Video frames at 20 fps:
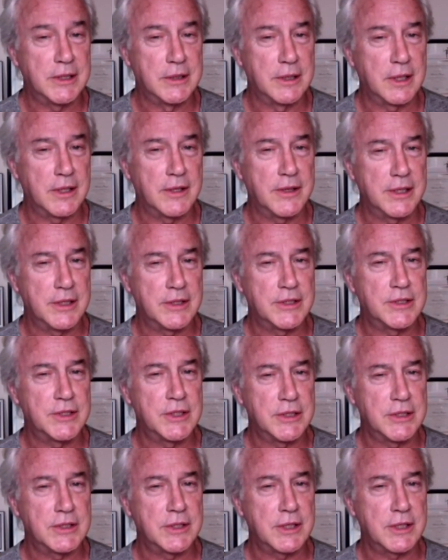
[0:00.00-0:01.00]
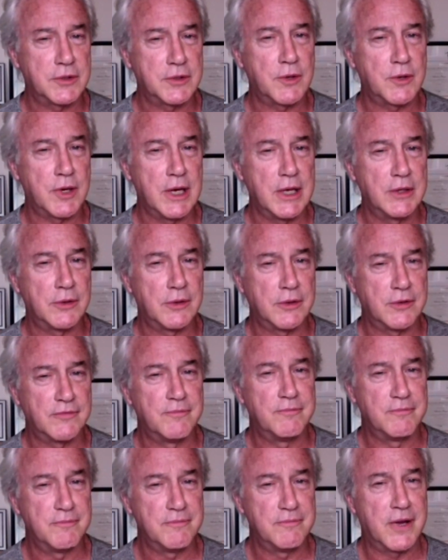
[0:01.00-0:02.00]
I think she's a trainer
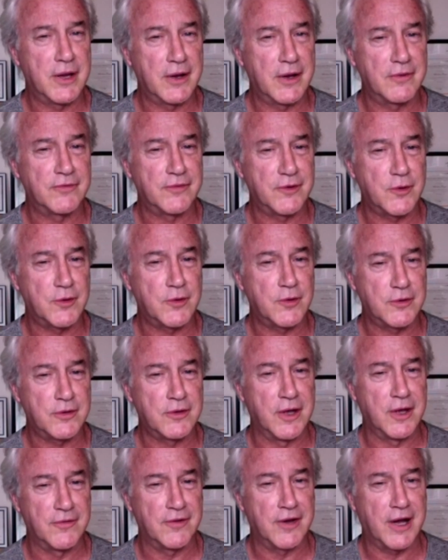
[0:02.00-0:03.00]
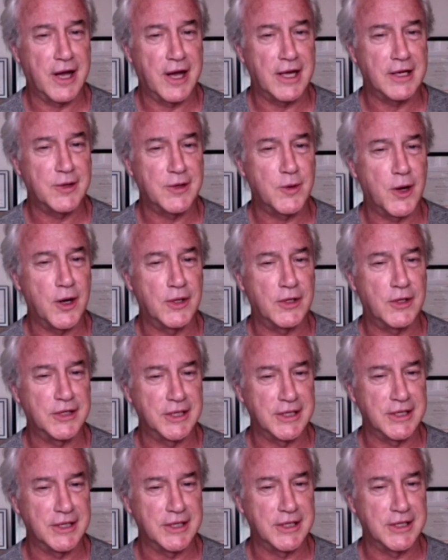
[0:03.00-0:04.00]
of high
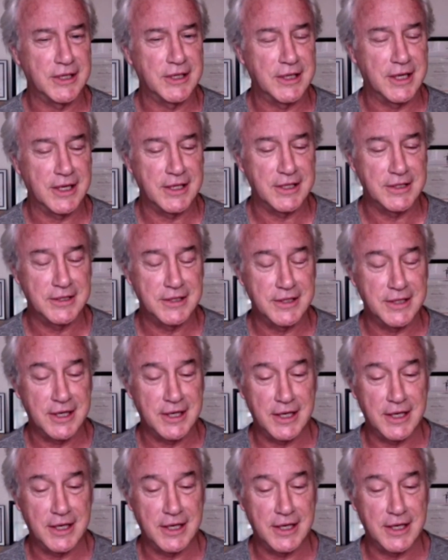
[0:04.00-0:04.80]
quality, and